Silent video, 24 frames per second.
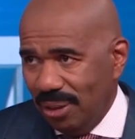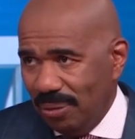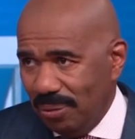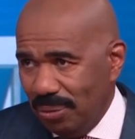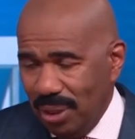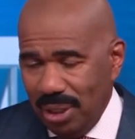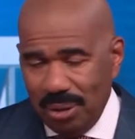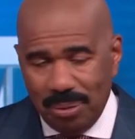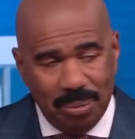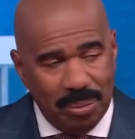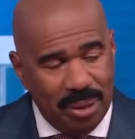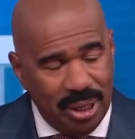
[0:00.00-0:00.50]
I
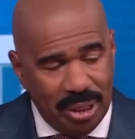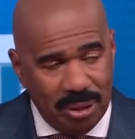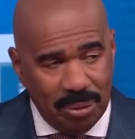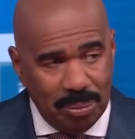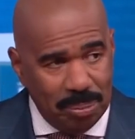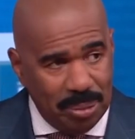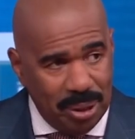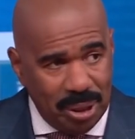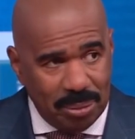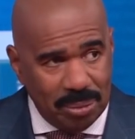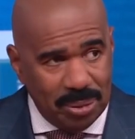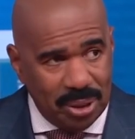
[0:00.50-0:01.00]
really made a
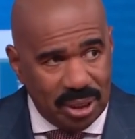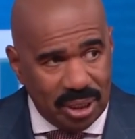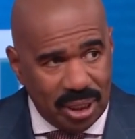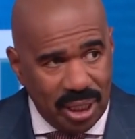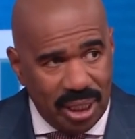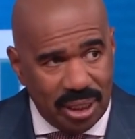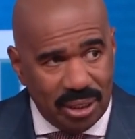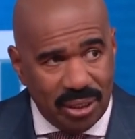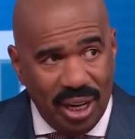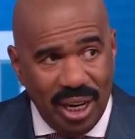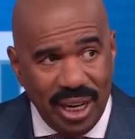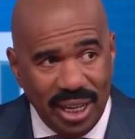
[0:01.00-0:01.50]
big
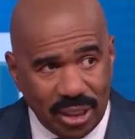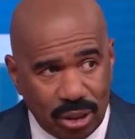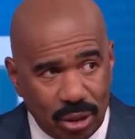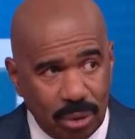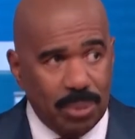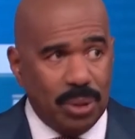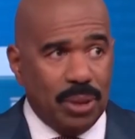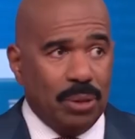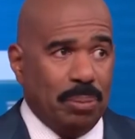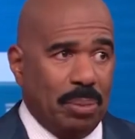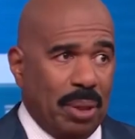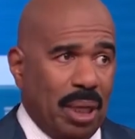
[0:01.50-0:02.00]
mistake. I had
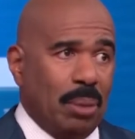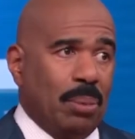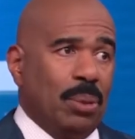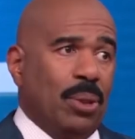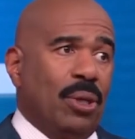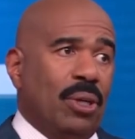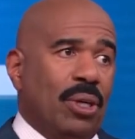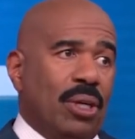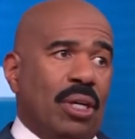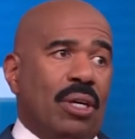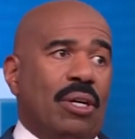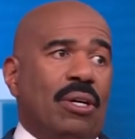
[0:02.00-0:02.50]
so much baby
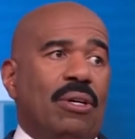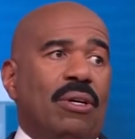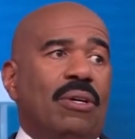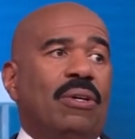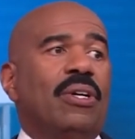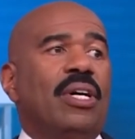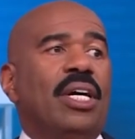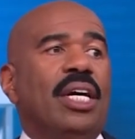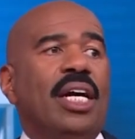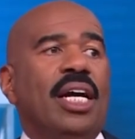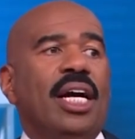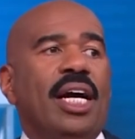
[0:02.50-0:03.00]
oil
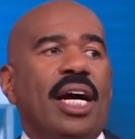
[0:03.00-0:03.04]
on,